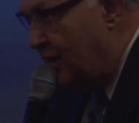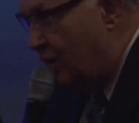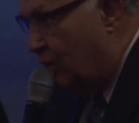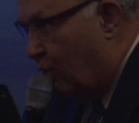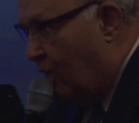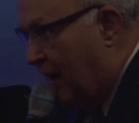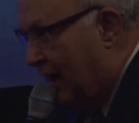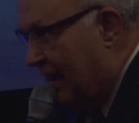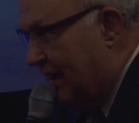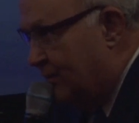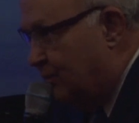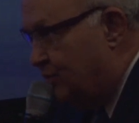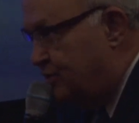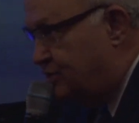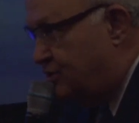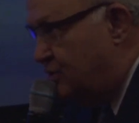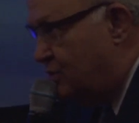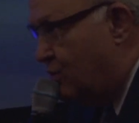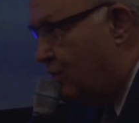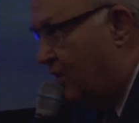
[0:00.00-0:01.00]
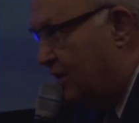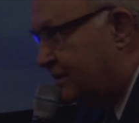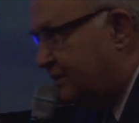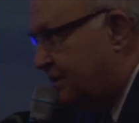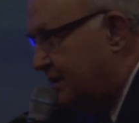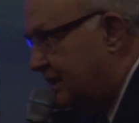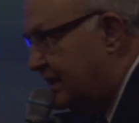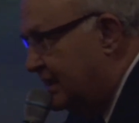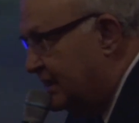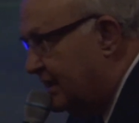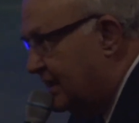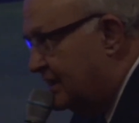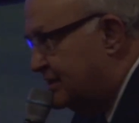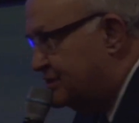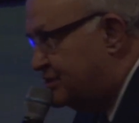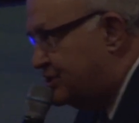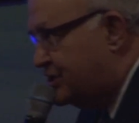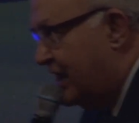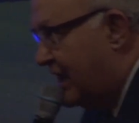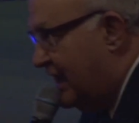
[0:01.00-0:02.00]
why would you want to get
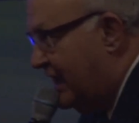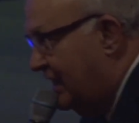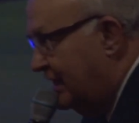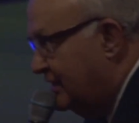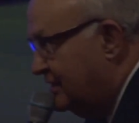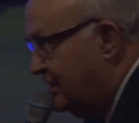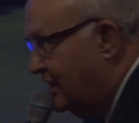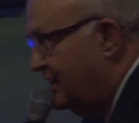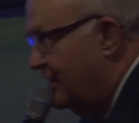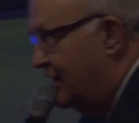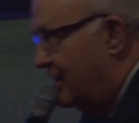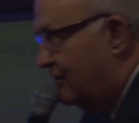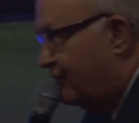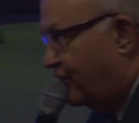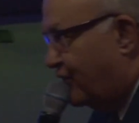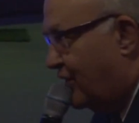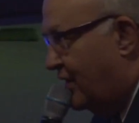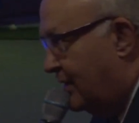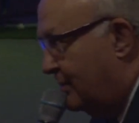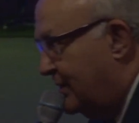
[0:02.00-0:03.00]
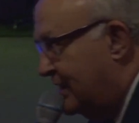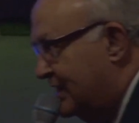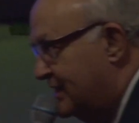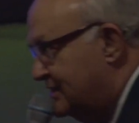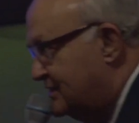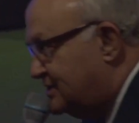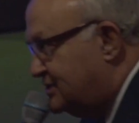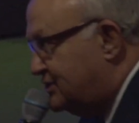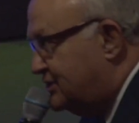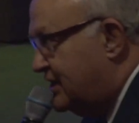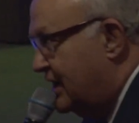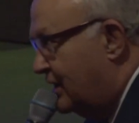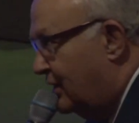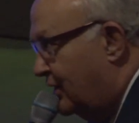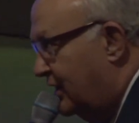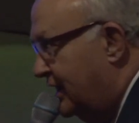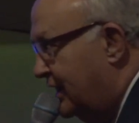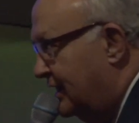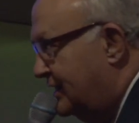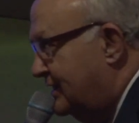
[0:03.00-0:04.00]
unchained from his
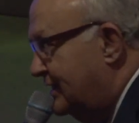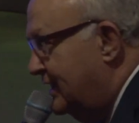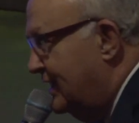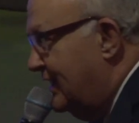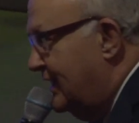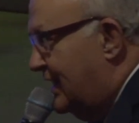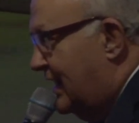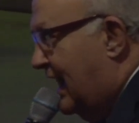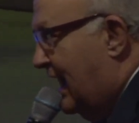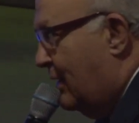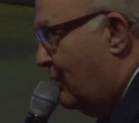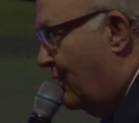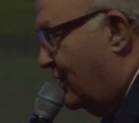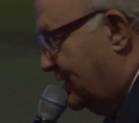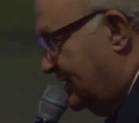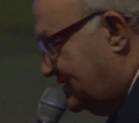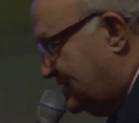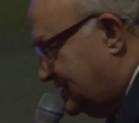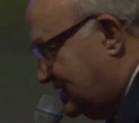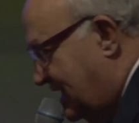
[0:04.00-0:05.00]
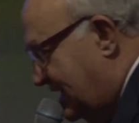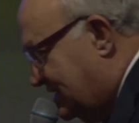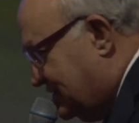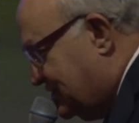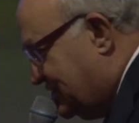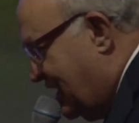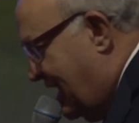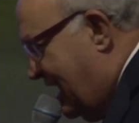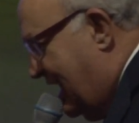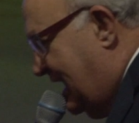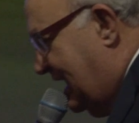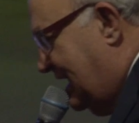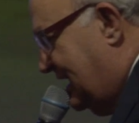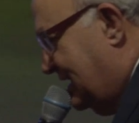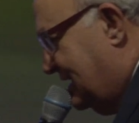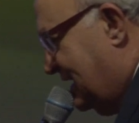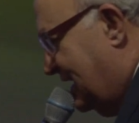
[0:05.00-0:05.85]
chariot? I want to stay chained